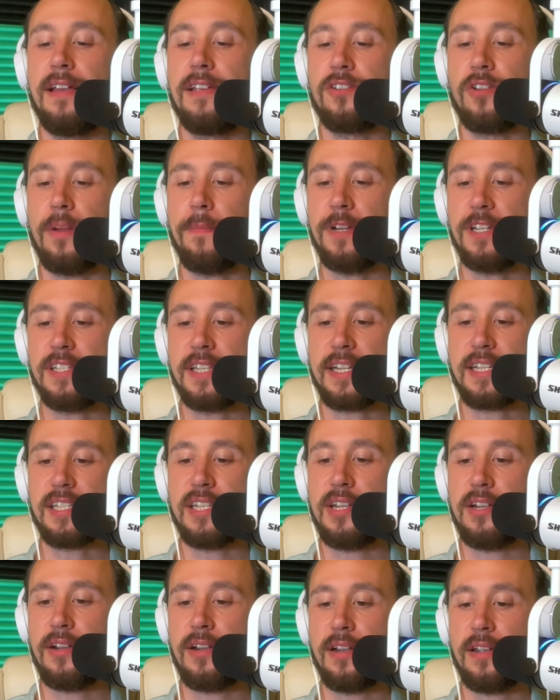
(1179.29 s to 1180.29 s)
So number 6
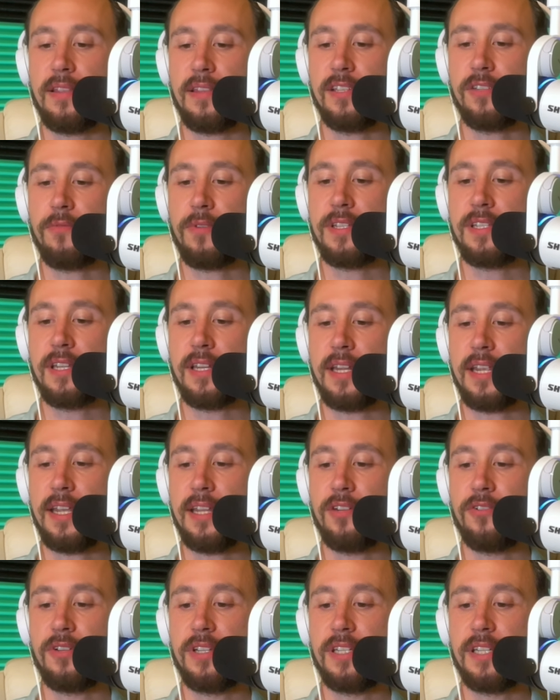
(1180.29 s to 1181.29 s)
here, this one's an
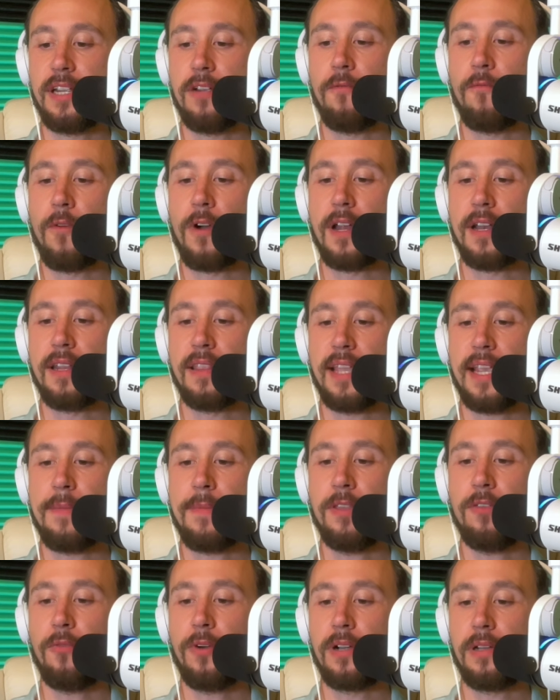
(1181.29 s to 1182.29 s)
interesting one. They give
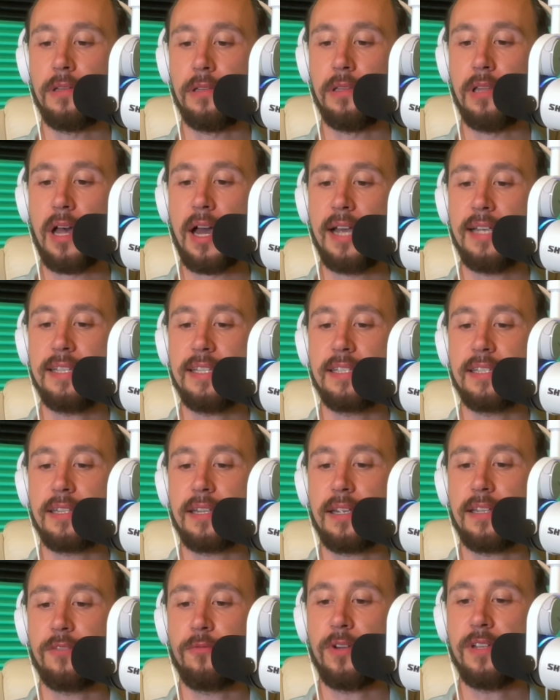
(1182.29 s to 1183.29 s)
me the word loss
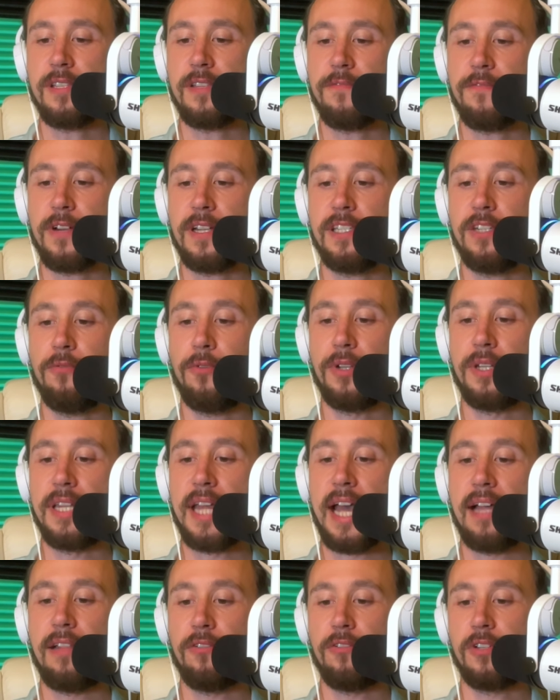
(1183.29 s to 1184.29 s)
as well as the phrase you will
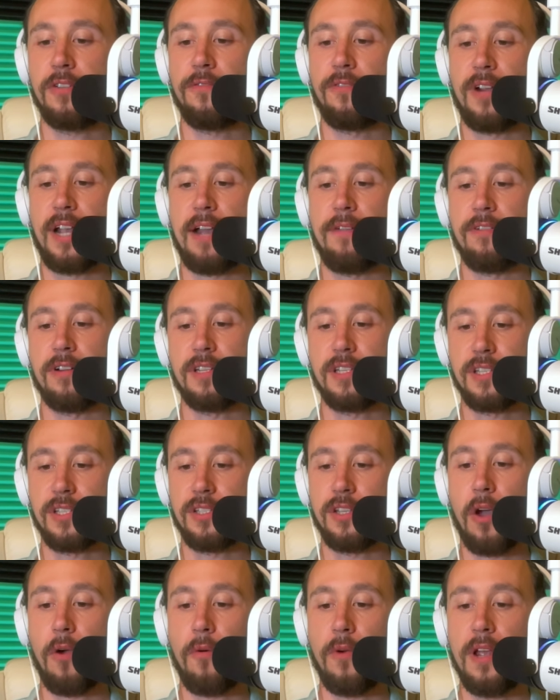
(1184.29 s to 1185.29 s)
not lose forever.
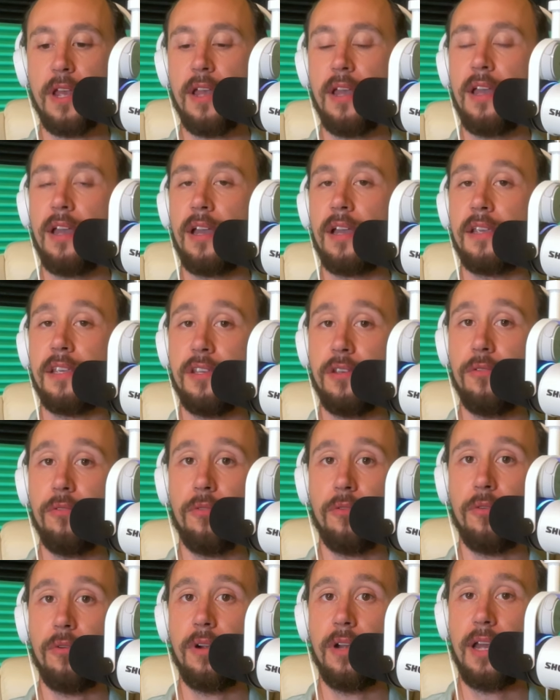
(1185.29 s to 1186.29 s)
So
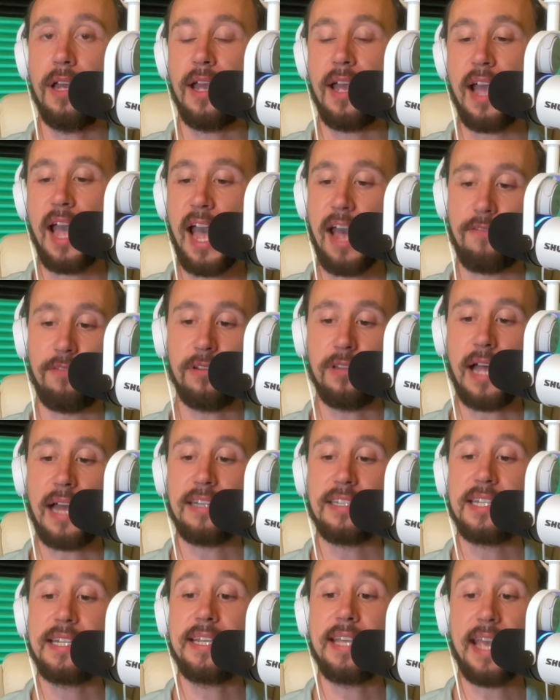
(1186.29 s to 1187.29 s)
you have a
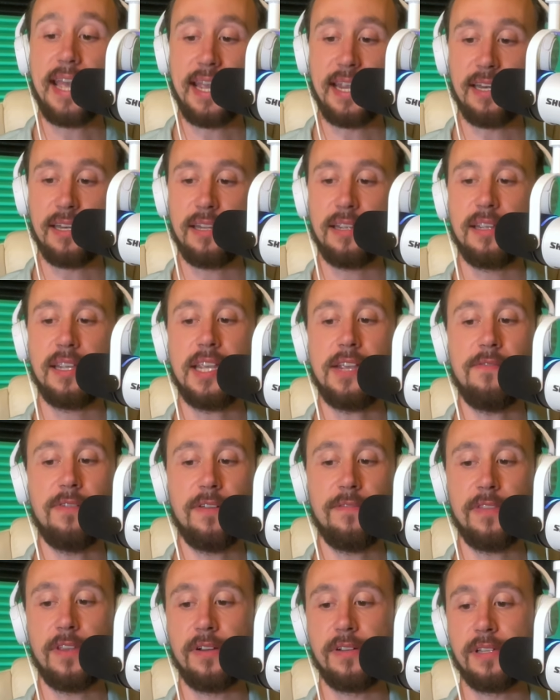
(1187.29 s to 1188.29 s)
lot to gain, even
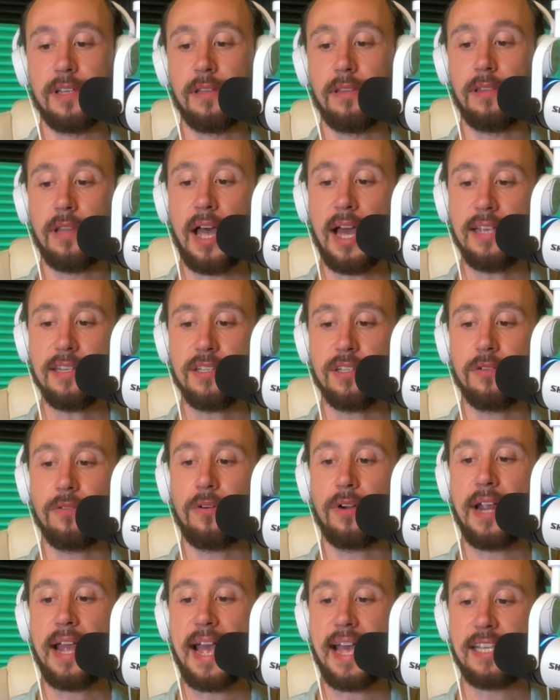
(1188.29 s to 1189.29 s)
if there's loss
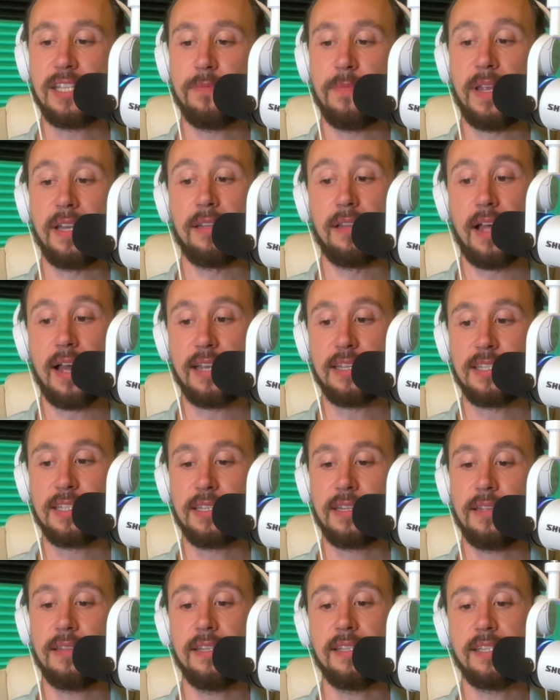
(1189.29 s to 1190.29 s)
or has been
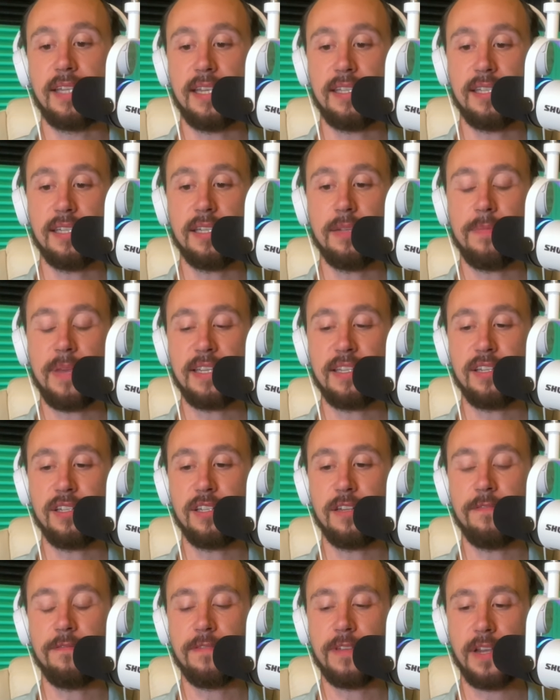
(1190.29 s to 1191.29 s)
loss. This isn't a
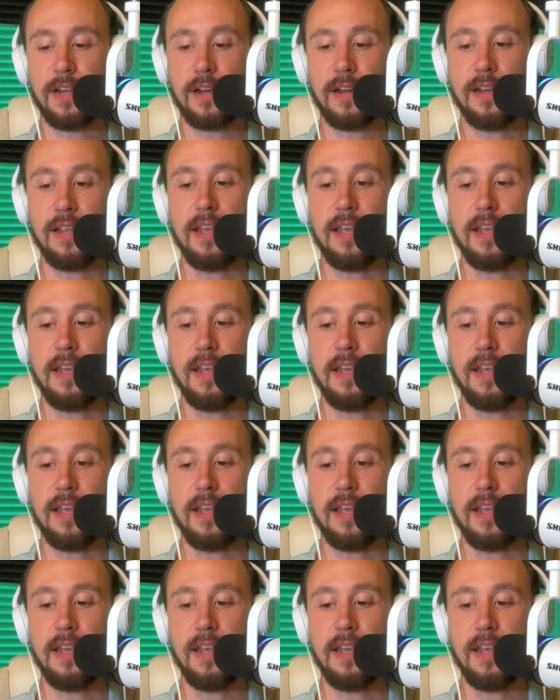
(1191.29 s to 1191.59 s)
message to fear.